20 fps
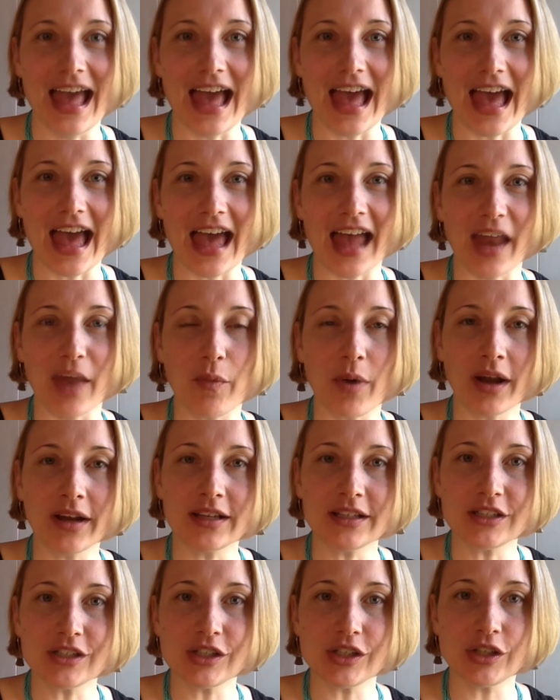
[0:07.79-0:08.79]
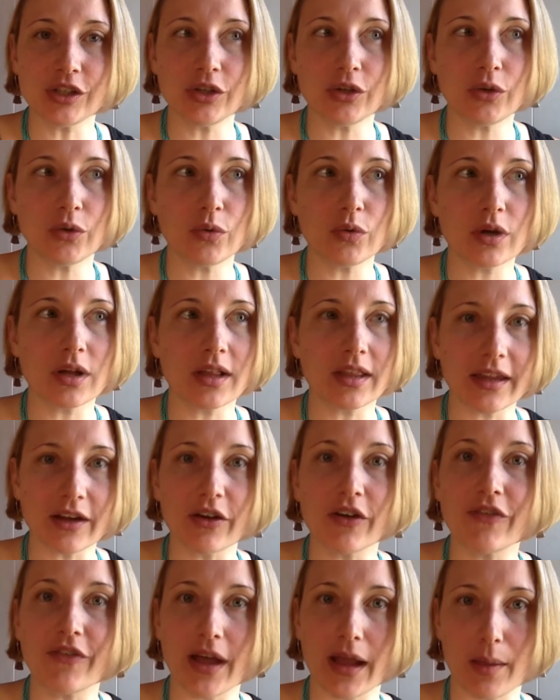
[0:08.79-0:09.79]
and I wanted to
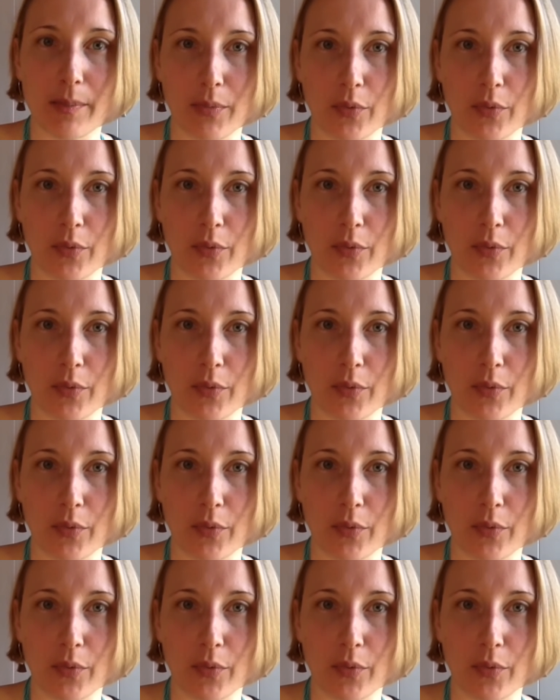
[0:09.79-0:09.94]
clarify a